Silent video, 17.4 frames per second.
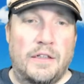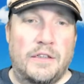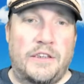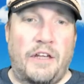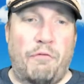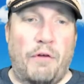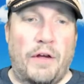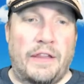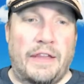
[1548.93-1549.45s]

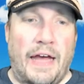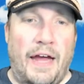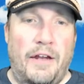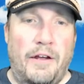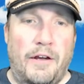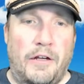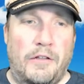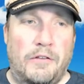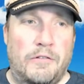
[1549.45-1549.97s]
stuff like that.
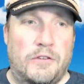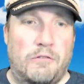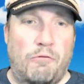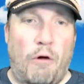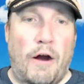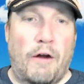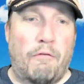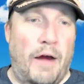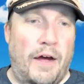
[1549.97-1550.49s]
You can just
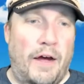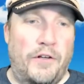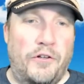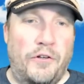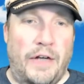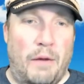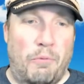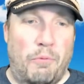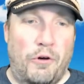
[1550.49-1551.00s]
walk around
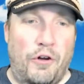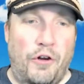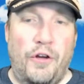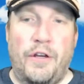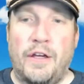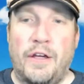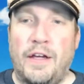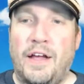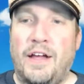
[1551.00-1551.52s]
your
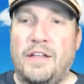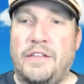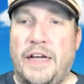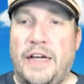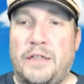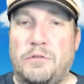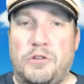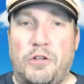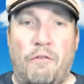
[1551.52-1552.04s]
neighborhood,
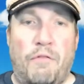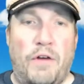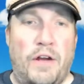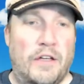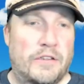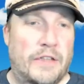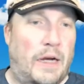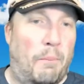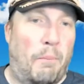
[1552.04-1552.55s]
take some short
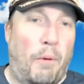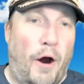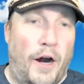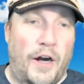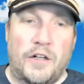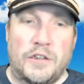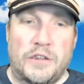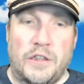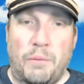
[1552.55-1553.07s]
videos like a
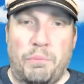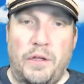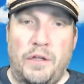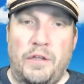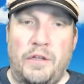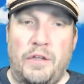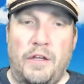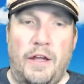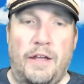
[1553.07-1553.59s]
park or
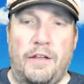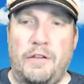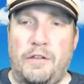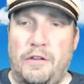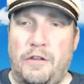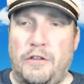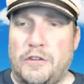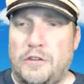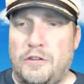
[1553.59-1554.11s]
something, and
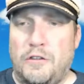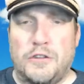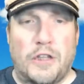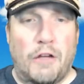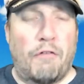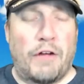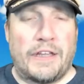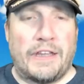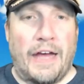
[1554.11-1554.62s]
do
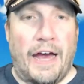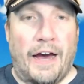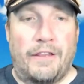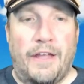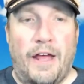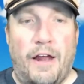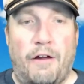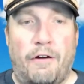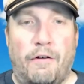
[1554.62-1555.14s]
stuff like
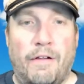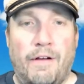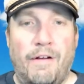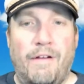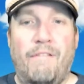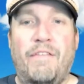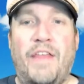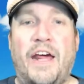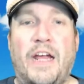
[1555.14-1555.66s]
that. That'll
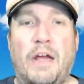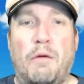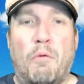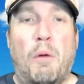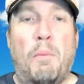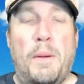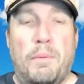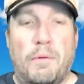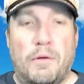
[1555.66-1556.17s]
get
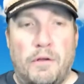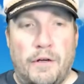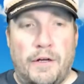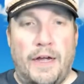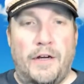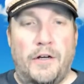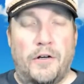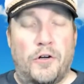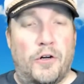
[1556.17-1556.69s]
more people to look
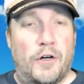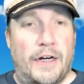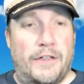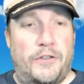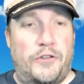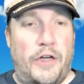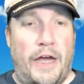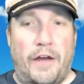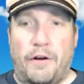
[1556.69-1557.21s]
at your
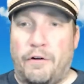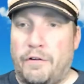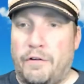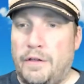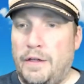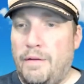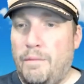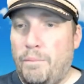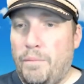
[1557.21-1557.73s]
channel.
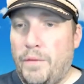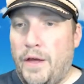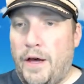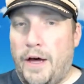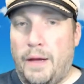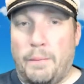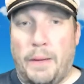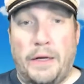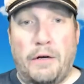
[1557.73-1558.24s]

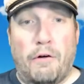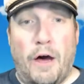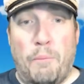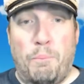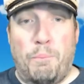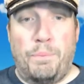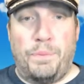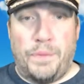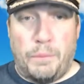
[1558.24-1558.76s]
I know
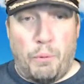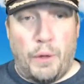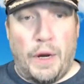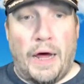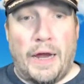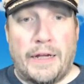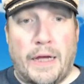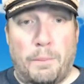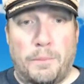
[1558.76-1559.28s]
I put
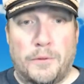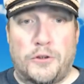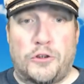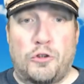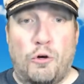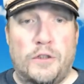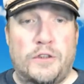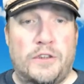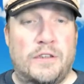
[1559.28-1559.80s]
out a couple
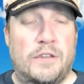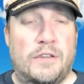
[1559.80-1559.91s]
shorts